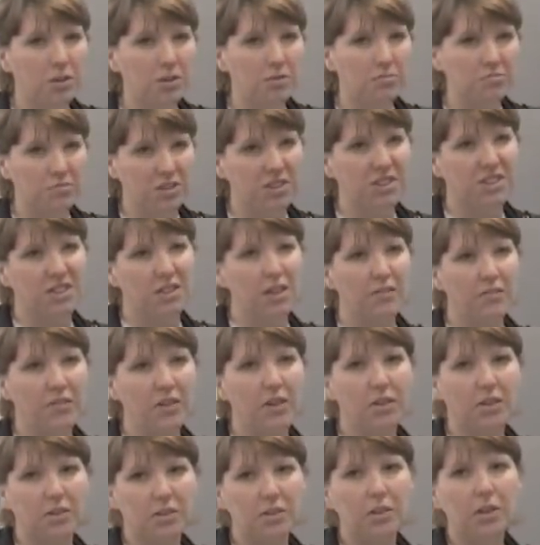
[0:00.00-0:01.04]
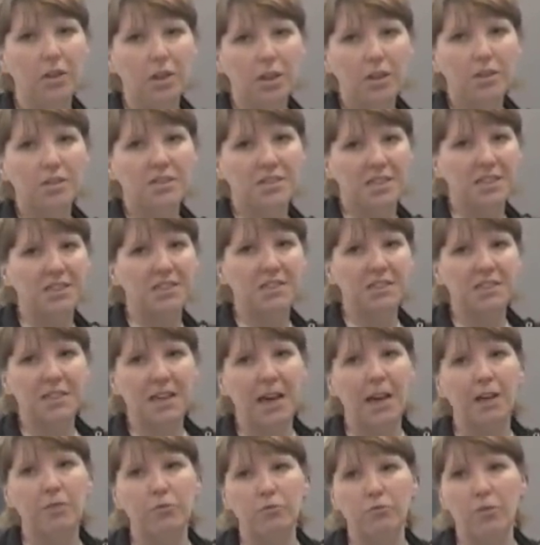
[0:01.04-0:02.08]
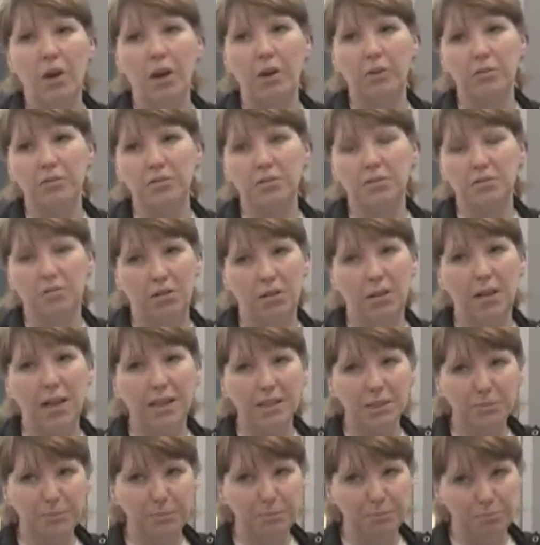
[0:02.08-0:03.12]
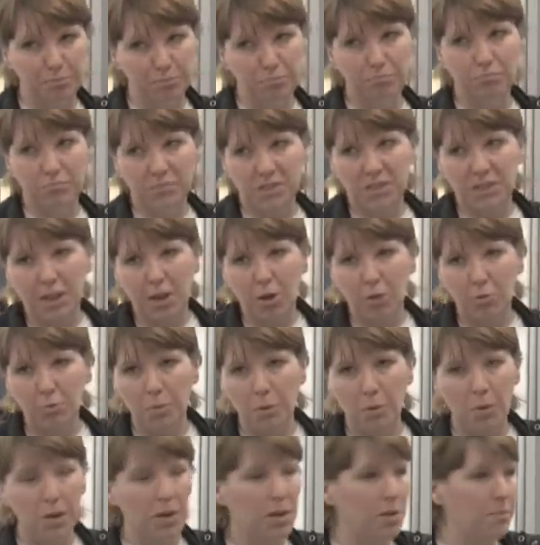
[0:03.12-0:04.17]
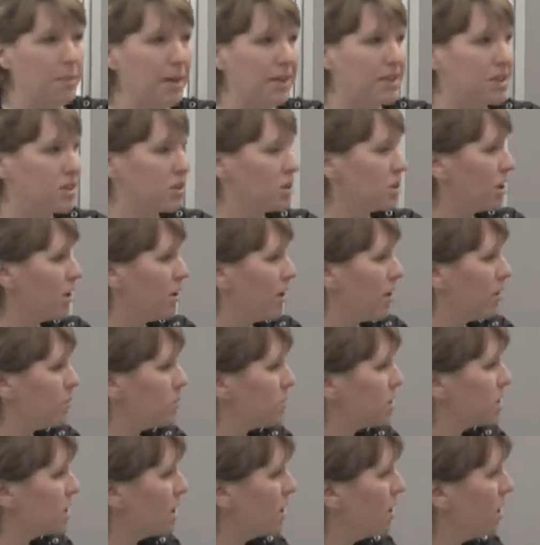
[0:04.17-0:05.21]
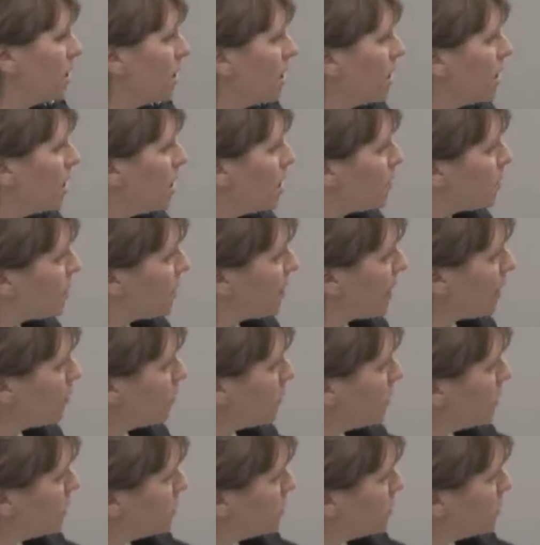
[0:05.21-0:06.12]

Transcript: that is another City to Kent road, and that's terrible at the best of times. But then